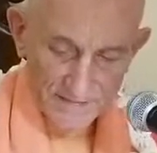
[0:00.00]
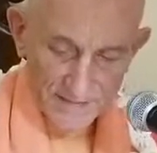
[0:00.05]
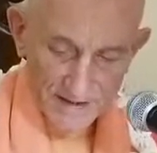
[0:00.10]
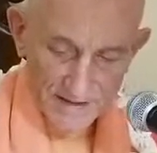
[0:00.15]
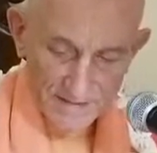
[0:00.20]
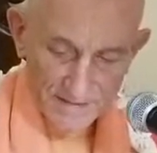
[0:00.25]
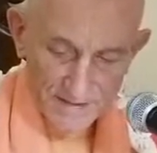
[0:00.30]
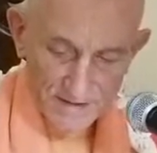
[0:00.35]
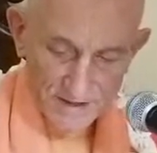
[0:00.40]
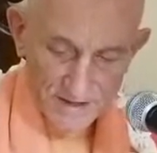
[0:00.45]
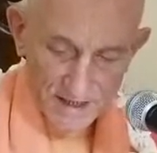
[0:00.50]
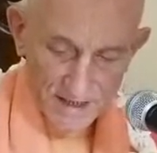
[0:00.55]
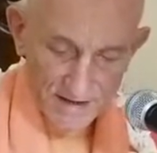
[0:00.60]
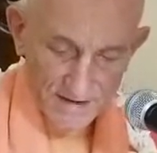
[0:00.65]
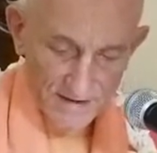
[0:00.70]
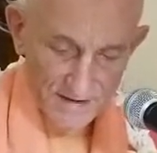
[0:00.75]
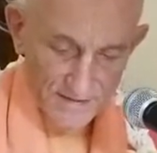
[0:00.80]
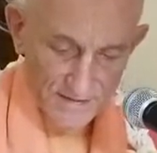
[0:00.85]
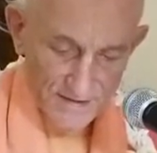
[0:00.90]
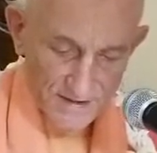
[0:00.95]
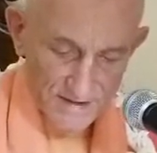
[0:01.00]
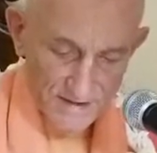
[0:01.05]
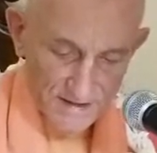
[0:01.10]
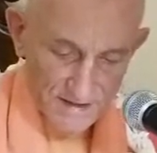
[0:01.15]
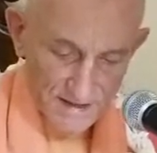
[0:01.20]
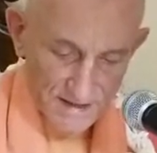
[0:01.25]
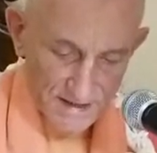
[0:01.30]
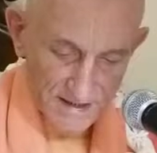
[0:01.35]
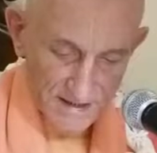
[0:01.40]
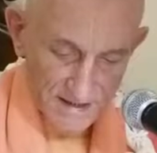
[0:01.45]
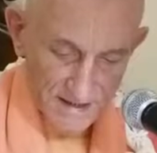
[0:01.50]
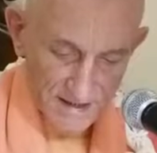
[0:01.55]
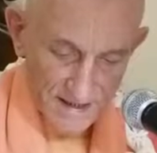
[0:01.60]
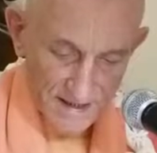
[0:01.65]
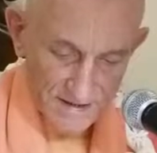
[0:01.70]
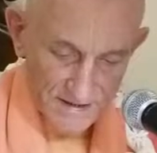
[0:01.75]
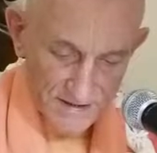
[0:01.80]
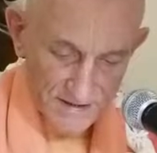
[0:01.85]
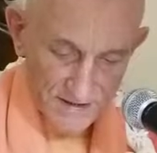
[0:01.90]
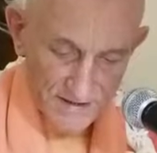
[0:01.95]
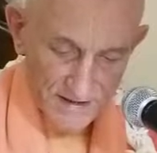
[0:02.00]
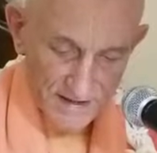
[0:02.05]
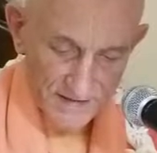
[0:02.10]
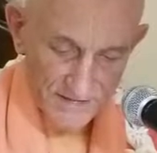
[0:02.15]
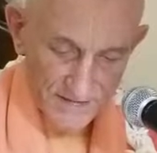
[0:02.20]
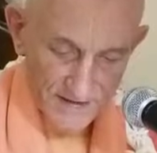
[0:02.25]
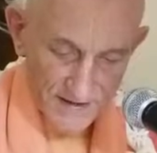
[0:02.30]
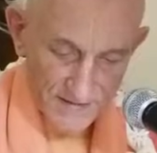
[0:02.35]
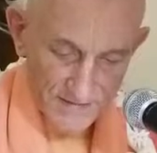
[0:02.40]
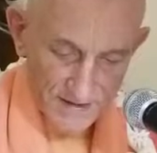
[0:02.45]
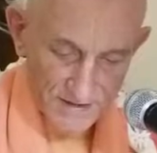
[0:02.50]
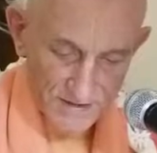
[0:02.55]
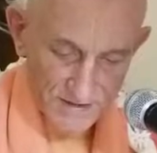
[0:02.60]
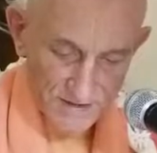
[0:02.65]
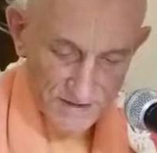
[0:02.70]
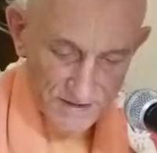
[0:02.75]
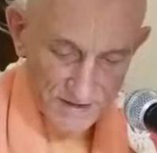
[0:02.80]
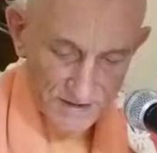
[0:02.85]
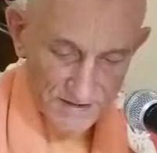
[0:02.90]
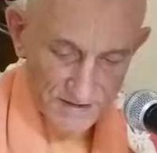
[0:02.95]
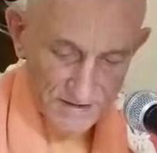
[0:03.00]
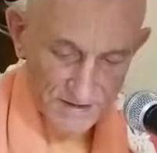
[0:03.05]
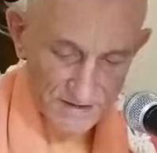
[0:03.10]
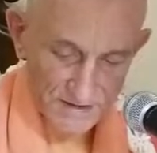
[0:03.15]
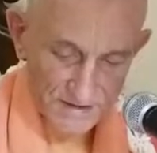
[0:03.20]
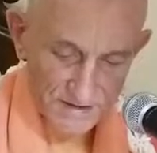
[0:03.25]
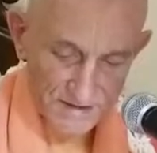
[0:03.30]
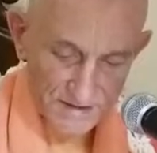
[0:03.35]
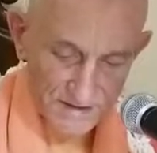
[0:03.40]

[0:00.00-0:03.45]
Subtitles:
Bhattacharya was certainly very much astonished.